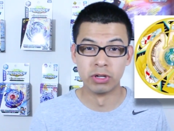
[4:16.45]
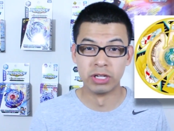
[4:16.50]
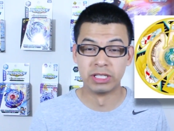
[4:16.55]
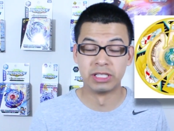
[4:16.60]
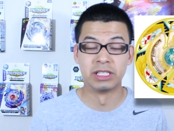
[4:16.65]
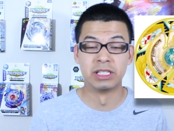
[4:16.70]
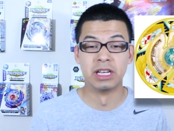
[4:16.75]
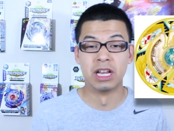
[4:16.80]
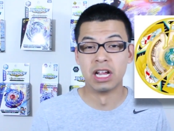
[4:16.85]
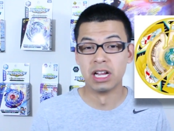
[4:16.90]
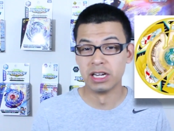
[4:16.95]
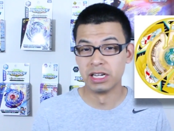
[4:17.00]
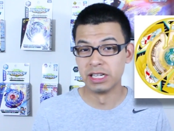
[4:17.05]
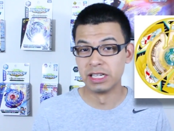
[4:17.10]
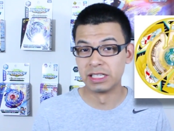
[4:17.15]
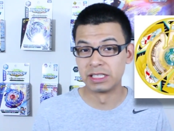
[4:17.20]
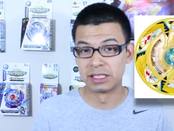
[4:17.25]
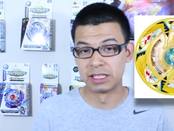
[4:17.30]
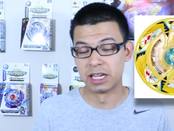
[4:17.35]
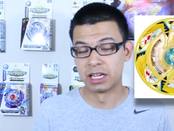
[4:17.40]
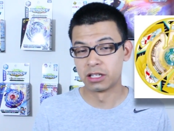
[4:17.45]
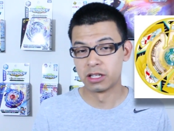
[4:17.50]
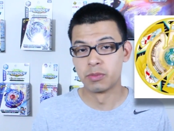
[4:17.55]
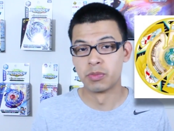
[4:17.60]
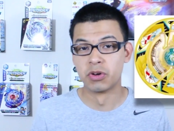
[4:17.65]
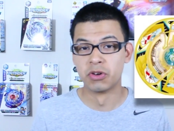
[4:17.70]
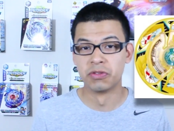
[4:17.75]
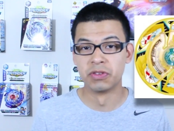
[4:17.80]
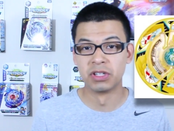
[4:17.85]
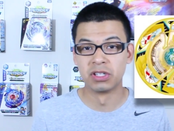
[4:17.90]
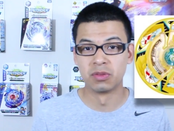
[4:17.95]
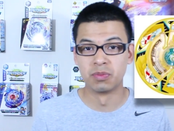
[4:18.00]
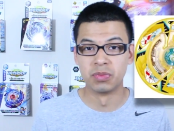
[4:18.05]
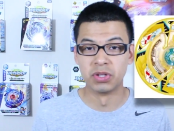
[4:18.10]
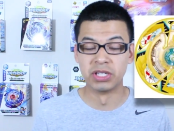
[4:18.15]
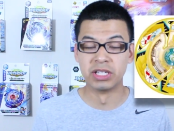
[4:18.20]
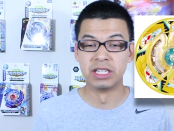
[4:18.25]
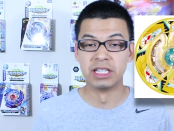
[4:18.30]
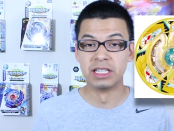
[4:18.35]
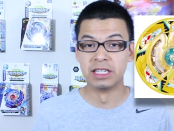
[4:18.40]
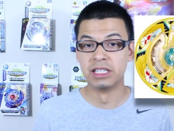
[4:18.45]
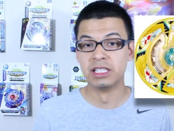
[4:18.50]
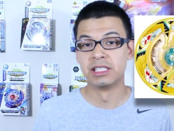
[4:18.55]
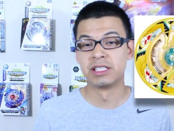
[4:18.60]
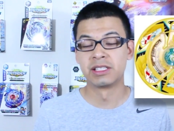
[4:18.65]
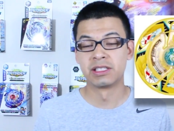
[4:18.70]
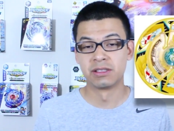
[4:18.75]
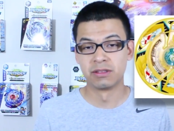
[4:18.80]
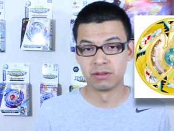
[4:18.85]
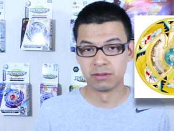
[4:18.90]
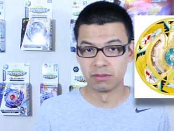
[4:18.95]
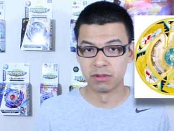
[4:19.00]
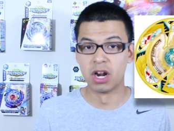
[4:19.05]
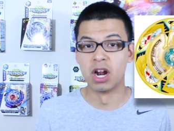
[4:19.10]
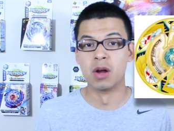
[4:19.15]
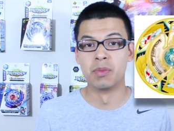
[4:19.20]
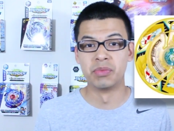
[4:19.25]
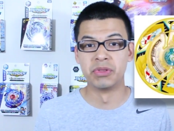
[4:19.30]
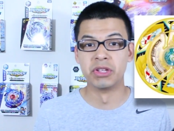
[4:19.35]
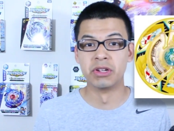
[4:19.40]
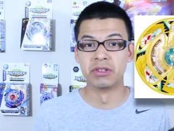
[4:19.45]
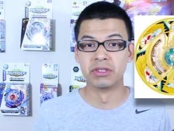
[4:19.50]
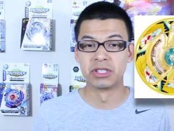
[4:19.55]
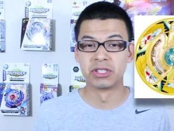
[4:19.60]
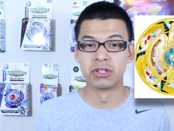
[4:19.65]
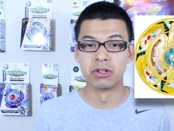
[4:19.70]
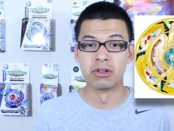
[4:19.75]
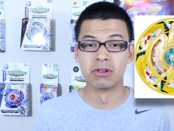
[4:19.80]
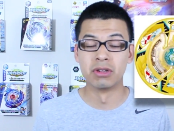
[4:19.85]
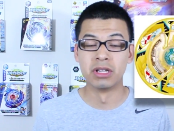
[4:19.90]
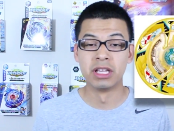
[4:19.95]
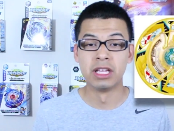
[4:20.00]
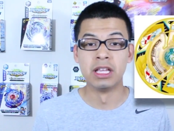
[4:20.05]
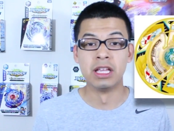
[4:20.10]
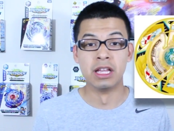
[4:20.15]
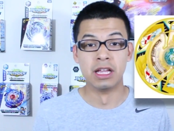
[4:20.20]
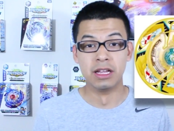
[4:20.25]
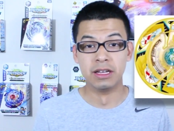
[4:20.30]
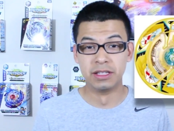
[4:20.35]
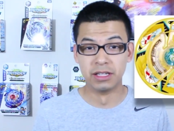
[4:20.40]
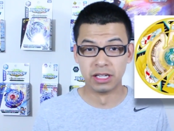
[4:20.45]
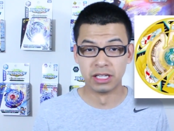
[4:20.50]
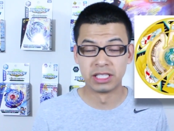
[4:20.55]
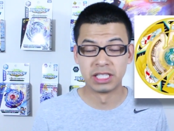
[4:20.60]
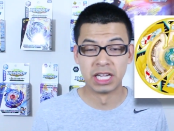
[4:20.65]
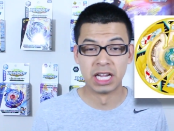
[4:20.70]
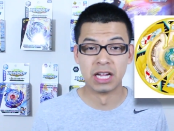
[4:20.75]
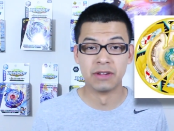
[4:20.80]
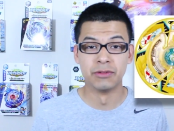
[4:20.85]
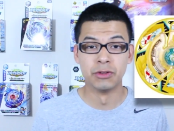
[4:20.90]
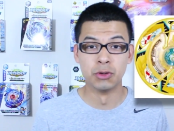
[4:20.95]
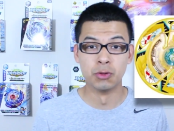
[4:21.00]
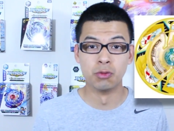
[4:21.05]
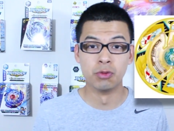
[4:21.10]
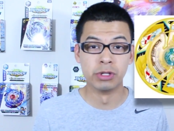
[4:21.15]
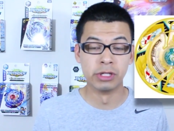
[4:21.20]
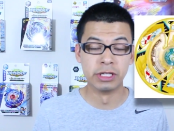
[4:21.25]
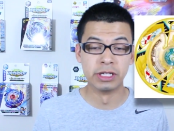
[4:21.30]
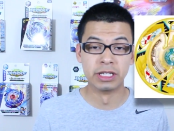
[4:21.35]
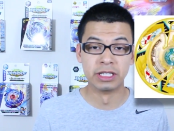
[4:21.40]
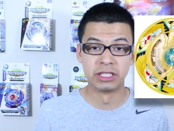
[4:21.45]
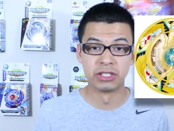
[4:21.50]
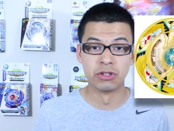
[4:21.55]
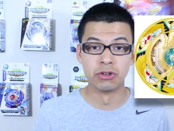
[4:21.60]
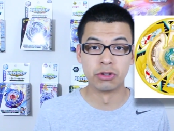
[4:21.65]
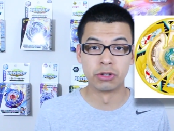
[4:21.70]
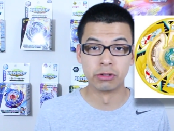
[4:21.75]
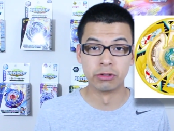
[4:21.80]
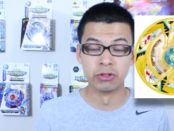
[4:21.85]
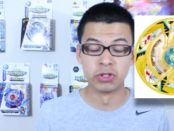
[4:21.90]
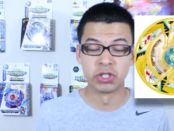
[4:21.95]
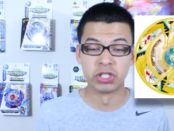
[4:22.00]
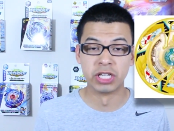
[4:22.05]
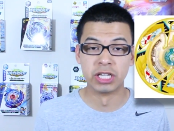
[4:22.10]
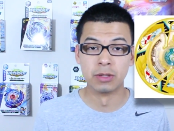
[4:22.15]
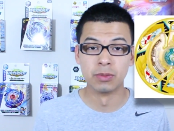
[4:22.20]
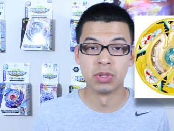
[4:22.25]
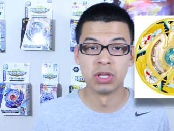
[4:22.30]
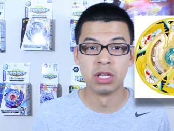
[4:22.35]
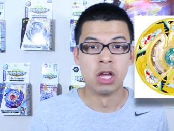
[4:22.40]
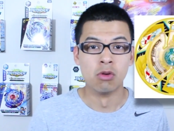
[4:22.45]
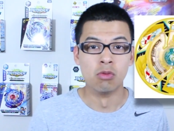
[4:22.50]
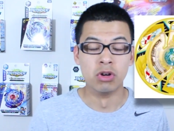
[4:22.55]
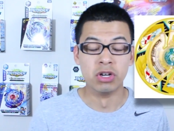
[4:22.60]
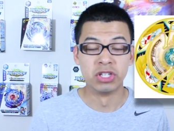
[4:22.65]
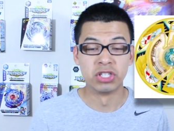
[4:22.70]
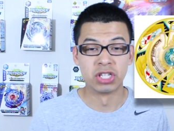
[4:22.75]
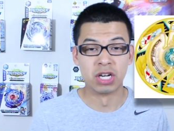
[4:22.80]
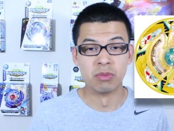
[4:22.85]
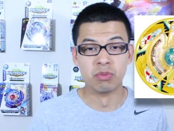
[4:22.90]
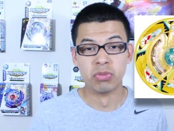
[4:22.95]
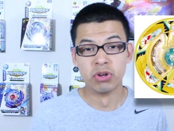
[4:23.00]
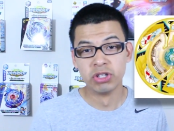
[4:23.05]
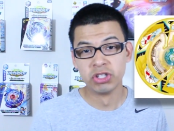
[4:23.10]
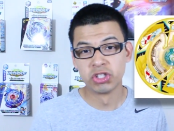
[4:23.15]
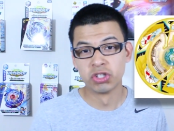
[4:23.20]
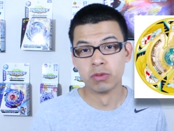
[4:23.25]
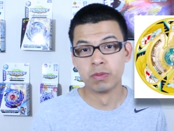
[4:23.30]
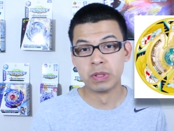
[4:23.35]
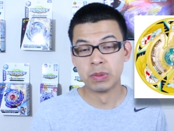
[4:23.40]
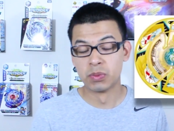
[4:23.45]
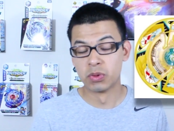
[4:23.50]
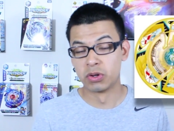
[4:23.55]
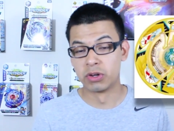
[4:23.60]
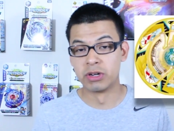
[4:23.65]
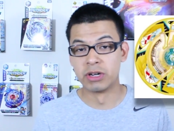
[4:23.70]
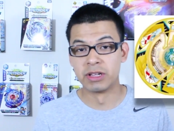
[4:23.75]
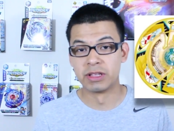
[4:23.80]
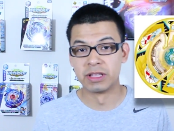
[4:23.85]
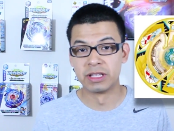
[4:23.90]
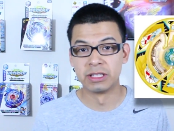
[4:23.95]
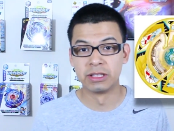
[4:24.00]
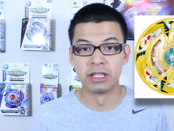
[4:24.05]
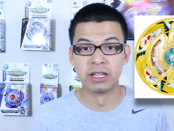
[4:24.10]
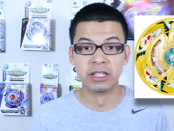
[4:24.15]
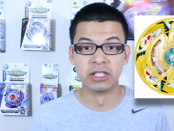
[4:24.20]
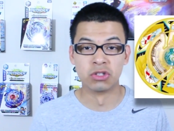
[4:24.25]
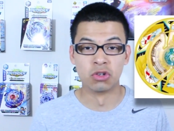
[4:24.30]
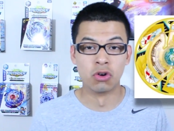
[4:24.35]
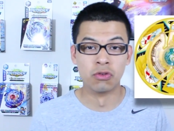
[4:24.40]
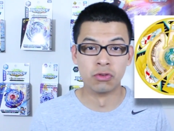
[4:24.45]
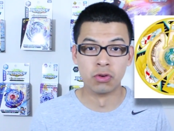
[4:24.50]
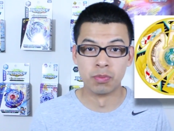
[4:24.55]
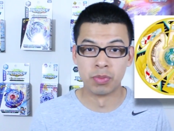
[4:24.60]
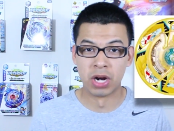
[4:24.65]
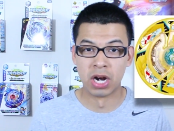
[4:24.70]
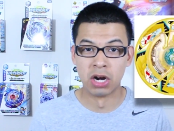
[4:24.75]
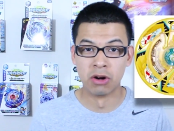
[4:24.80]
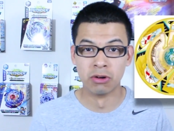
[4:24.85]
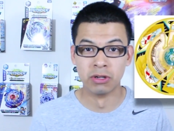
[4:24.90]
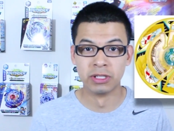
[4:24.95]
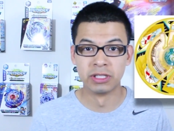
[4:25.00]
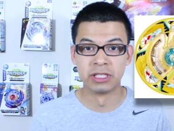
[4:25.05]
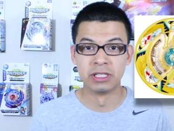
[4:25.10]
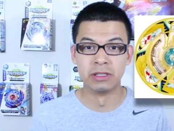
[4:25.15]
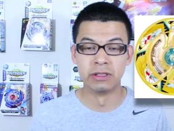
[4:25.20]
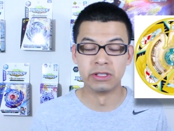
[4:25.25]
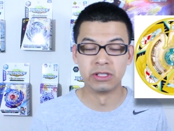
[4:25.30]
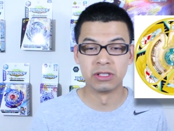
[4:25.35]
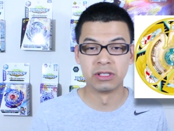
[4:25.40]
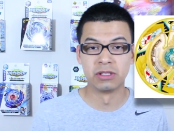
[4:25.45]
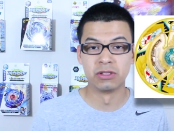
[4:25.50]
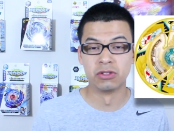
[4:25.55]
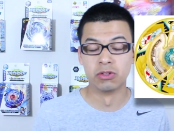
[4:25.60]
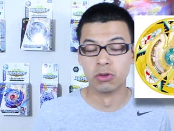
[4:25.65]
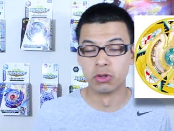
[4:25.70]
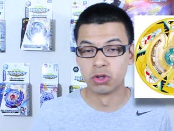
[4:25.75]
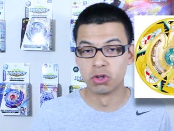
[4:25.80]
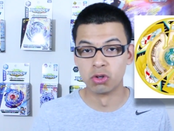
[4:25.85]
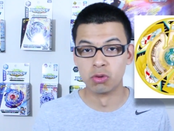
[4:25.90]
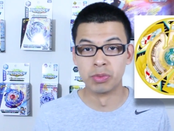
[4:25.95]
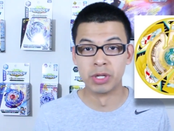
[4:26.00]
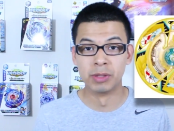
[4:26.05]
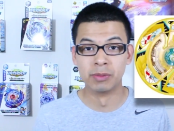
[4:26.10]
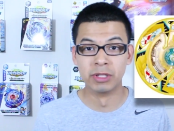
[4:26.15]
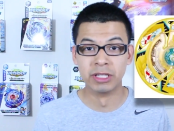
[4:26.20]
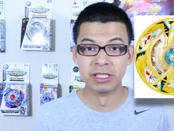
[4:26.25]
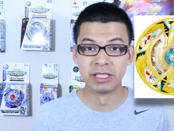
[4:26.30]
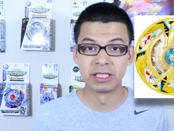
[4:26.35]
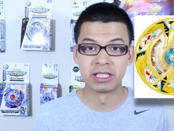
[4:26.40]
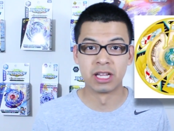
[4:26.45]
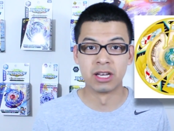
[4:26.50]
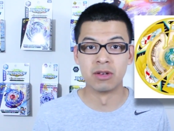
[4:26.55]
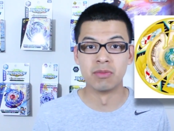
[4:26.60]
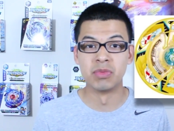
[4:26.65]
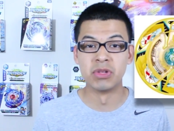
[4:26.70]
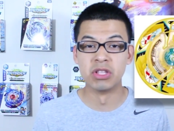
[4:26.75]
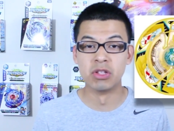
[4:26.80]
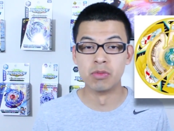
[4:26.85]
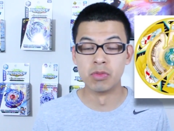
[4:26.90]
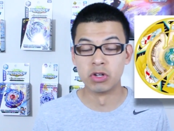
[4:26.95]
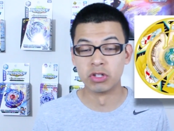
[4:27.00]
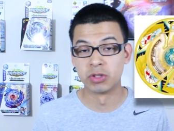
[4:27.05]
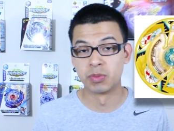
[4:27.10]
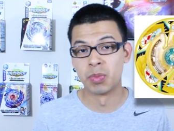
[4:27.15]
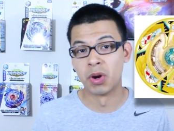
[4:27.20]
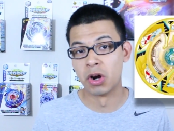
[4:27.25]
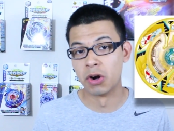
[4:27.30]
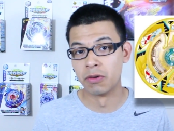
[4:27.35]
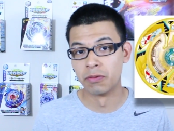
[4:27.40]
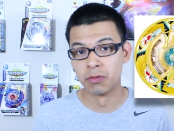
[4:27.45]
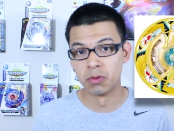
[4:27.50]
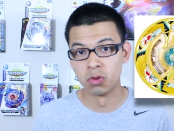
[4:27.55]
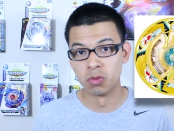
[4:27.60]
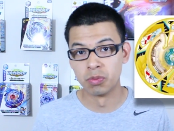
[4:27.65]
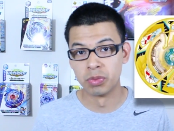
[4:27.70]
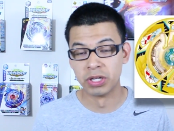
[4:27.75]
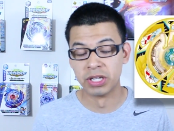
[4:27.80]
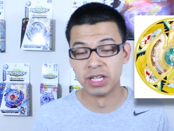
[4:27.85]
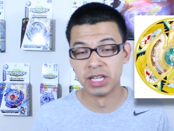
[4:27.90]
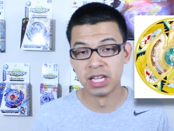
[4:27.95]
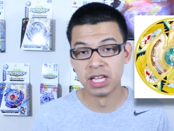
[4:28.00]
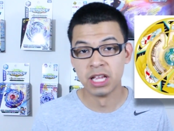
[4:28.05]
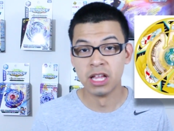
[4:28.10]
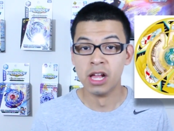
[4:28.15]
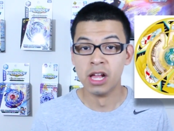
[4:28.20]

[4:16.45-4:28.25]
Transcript: It's not exactly perfect, but it is up there, so it does have a really nice circular shape, which I'm pretty sure people are going to think that it's overpowered, since circular Beyblades tend to be the most powerful, but